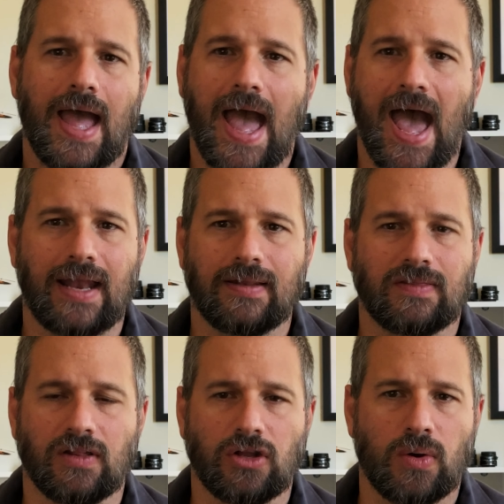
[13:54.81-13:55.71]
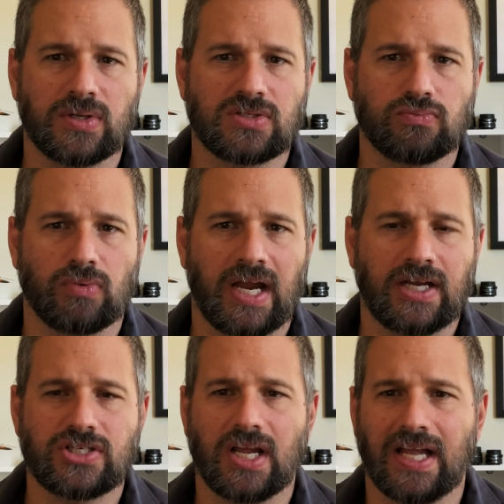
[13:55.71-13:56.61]
At the lowest
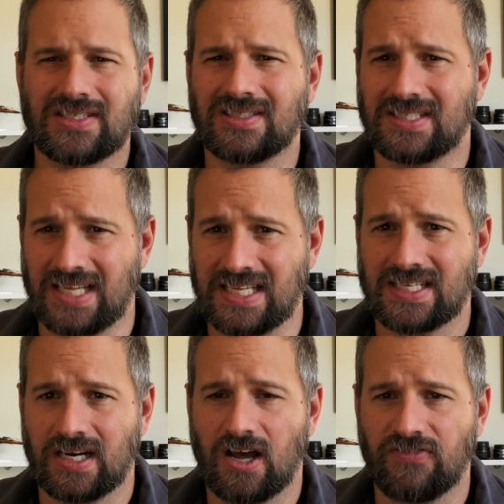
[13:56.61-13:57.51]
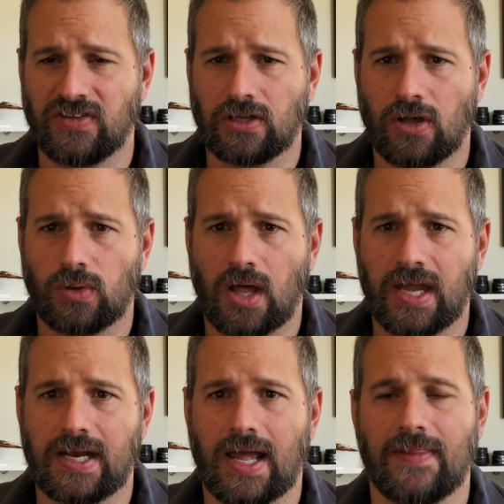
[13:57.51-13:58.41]
range, it's decent enough in low
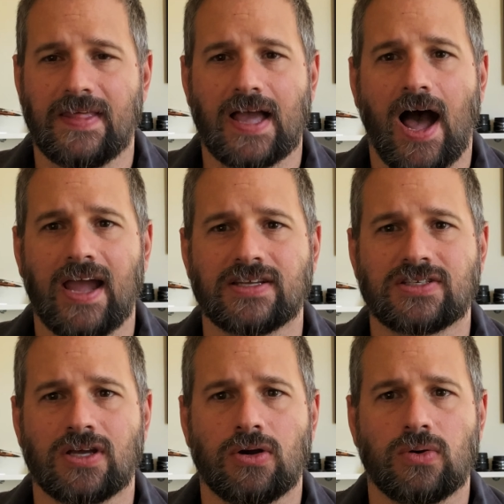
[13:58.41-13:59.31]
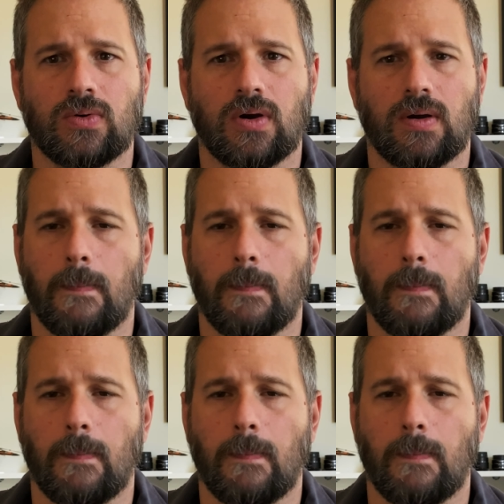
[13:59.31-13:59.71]
light, and the ISO